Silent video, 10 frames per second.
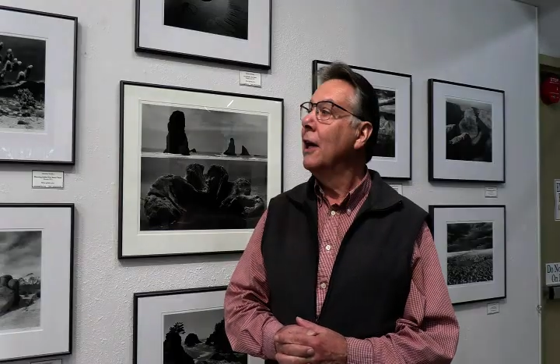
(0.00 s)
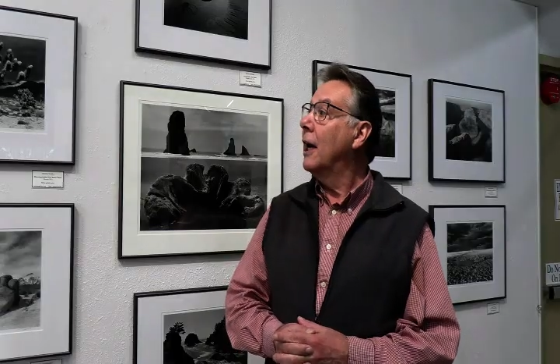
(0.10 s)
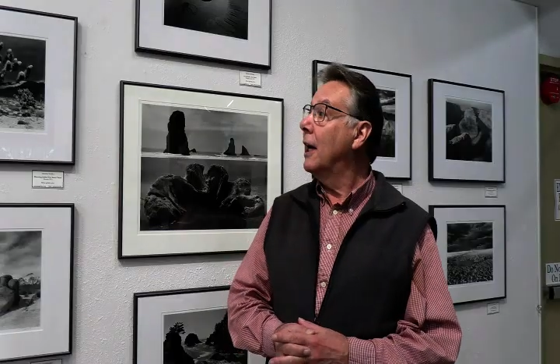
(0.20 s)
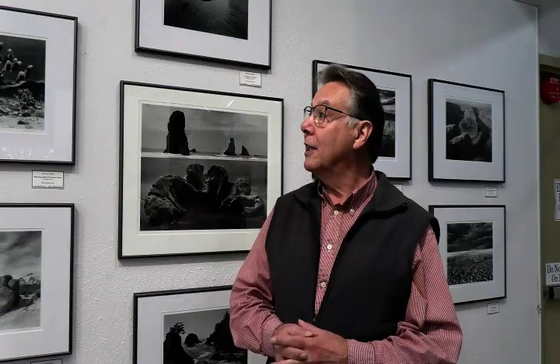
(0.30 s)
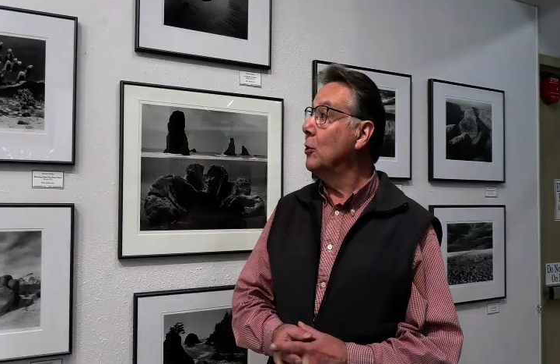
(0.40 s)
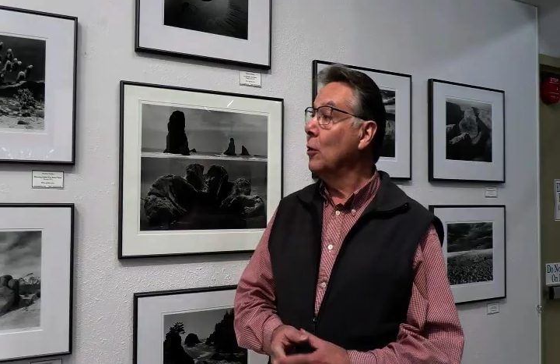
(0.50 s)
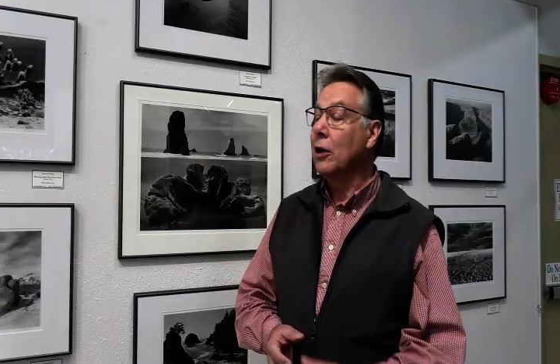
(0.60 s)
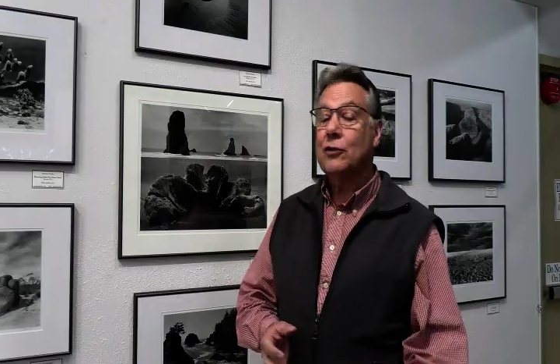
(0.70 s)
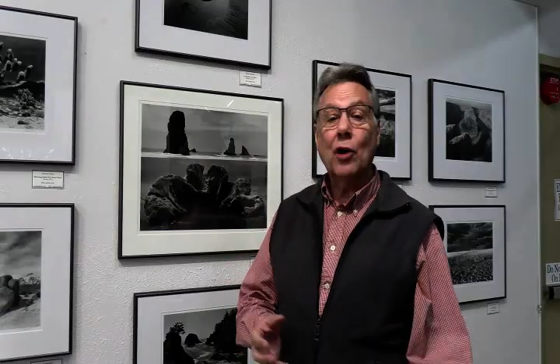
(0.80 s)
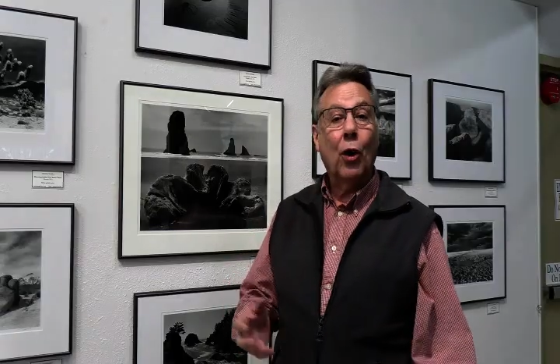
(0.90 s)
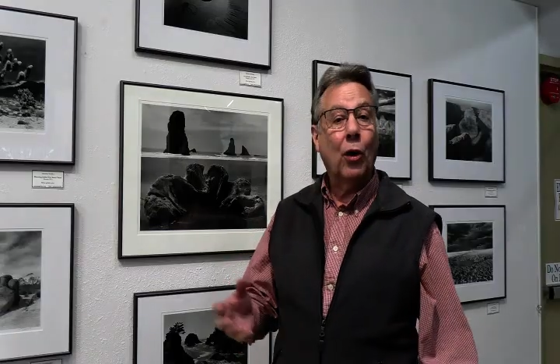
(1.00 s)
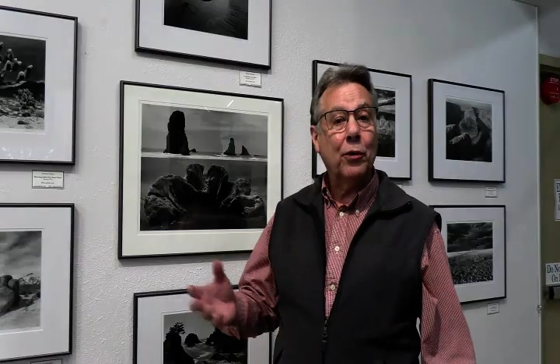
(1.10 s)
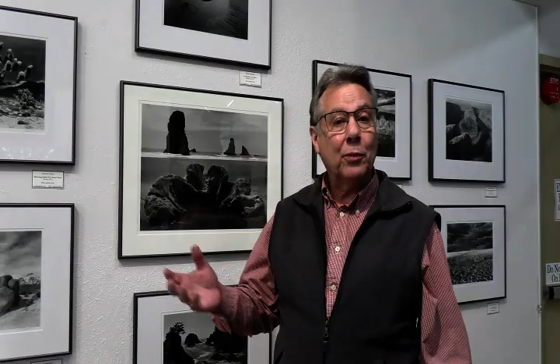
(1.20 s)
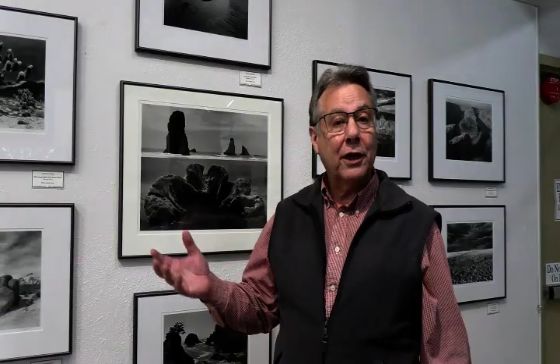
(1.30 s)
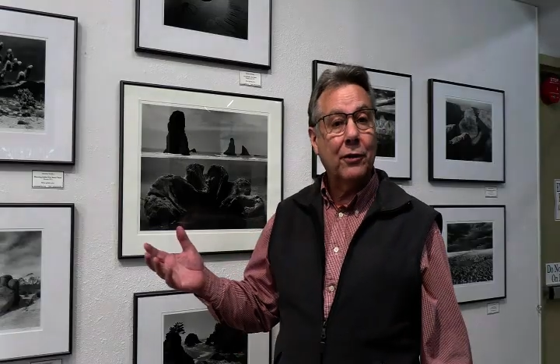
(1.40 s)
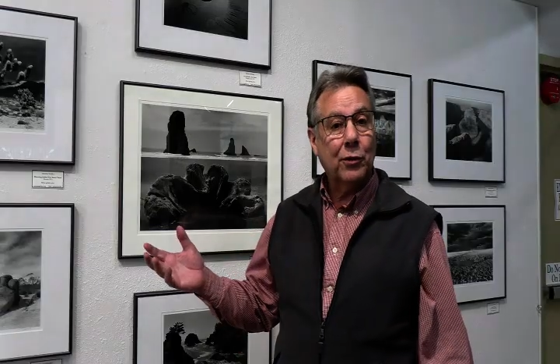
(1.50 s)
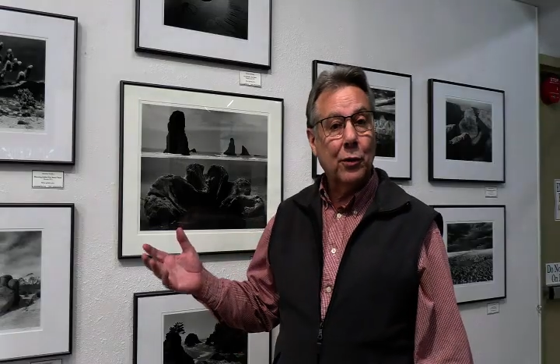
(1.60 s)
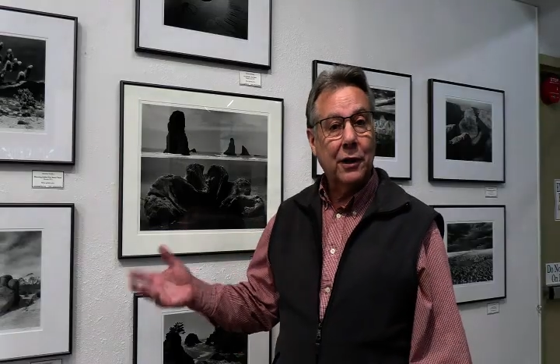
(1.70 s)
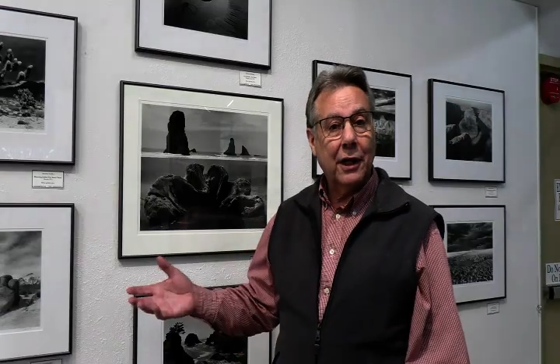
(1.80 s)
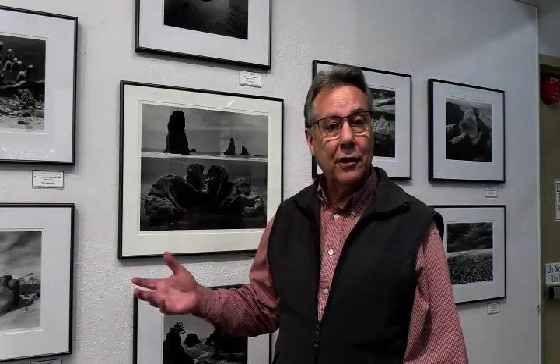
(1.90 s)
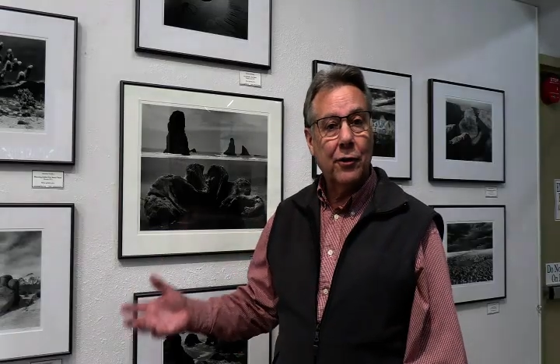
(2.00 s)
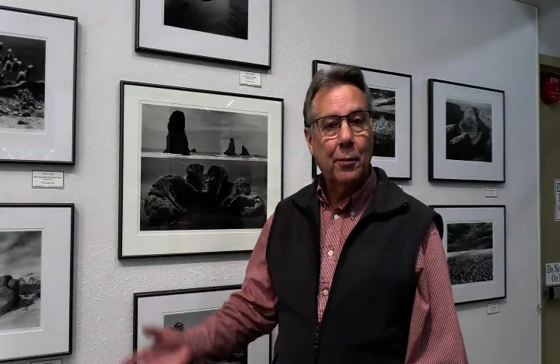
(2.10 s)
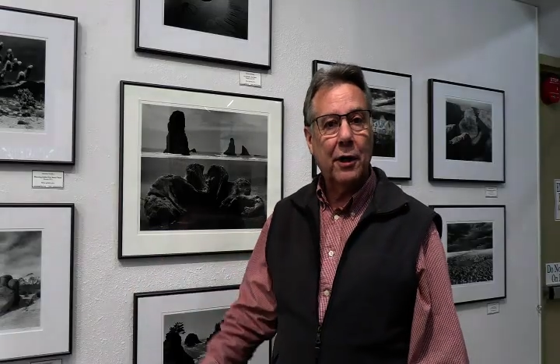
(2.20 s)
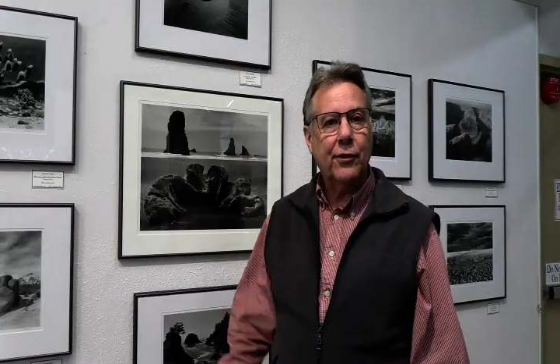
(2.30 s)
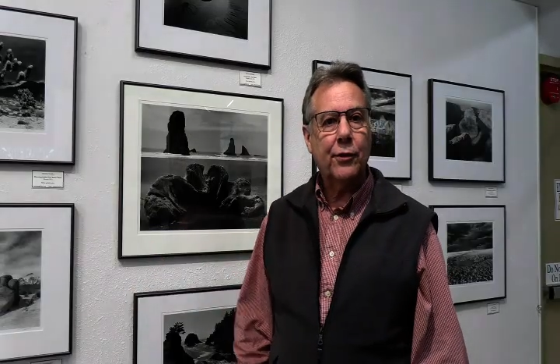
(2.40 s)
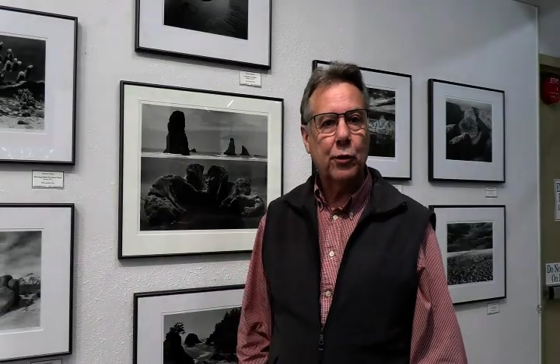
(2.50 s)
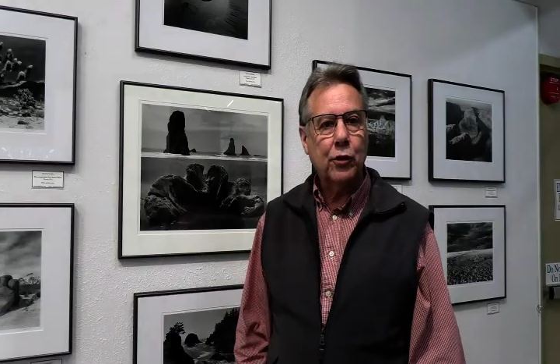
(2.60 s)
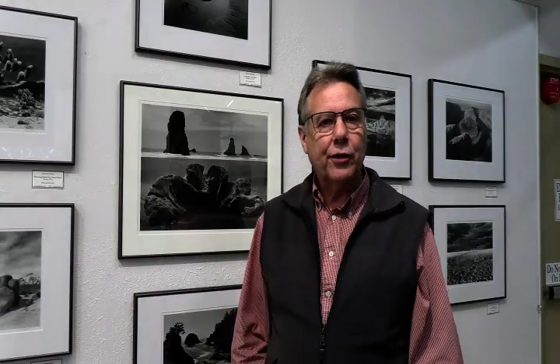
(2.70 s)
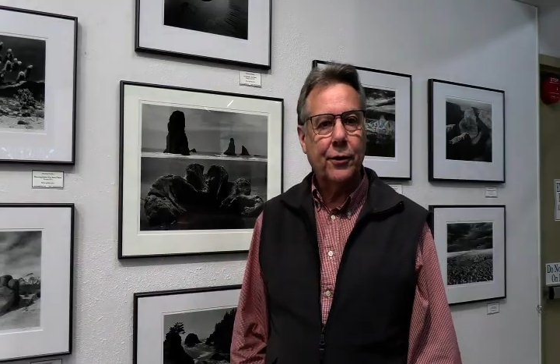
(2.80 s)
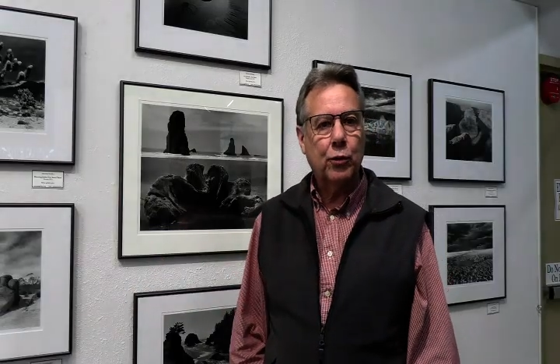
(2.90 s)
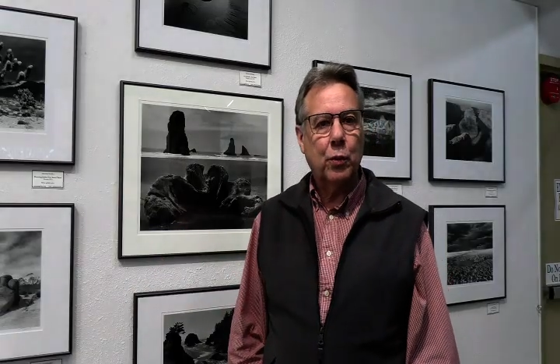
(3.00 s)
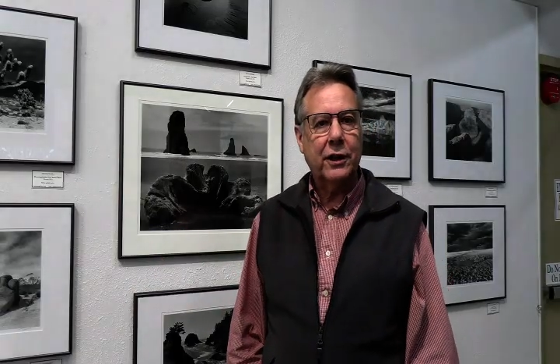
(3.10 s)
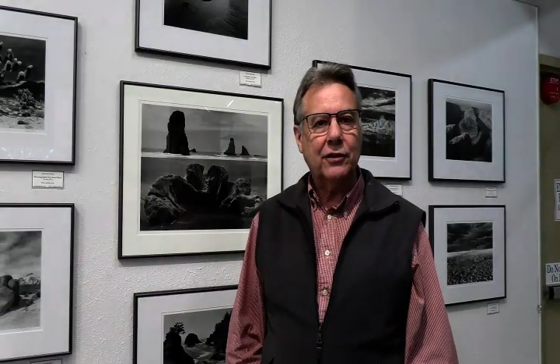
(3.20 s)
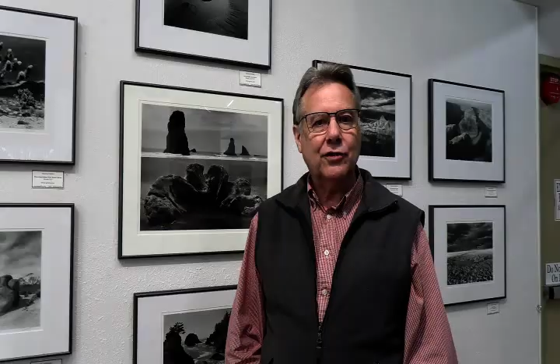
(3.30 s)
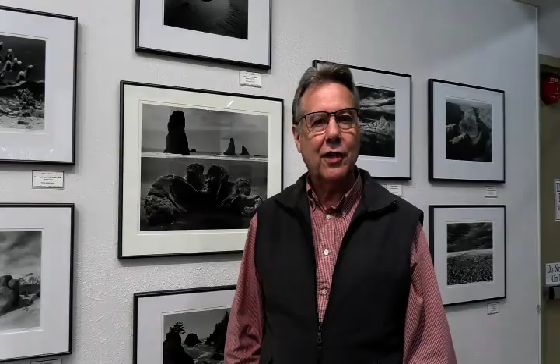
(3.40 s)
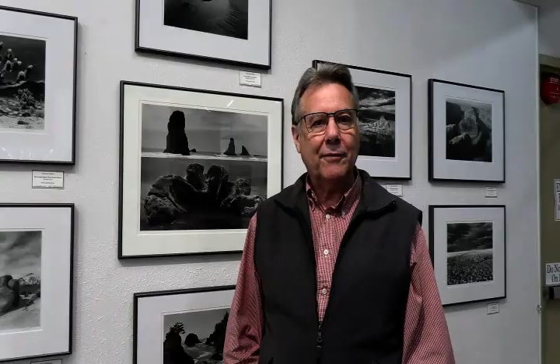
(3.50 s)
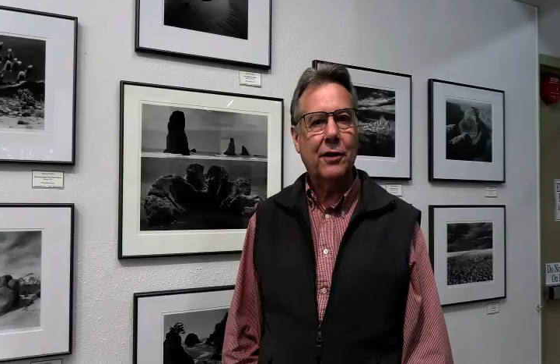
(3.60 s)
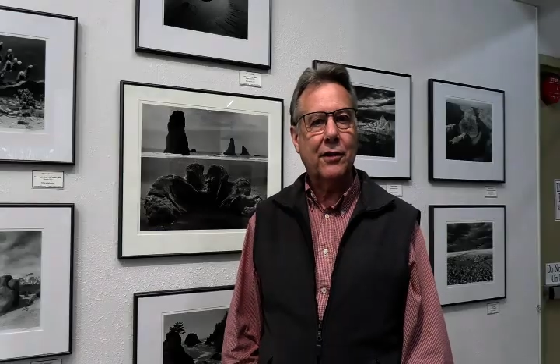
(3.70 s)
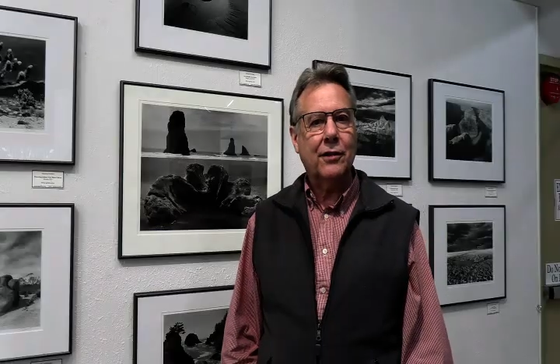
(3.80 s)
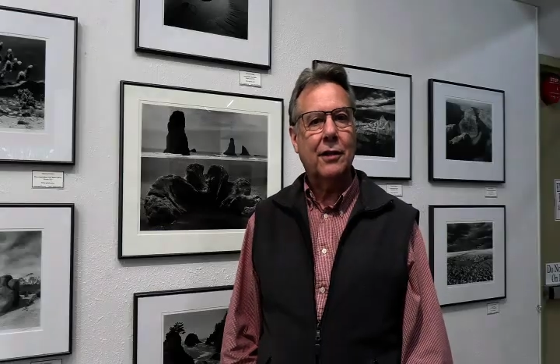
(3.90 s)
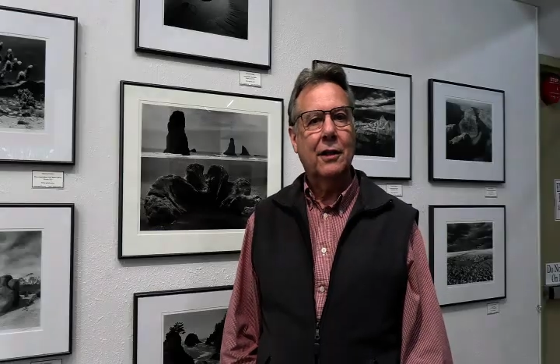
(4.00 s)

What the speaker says: and it runs all the way through the end of the month through to the 27th,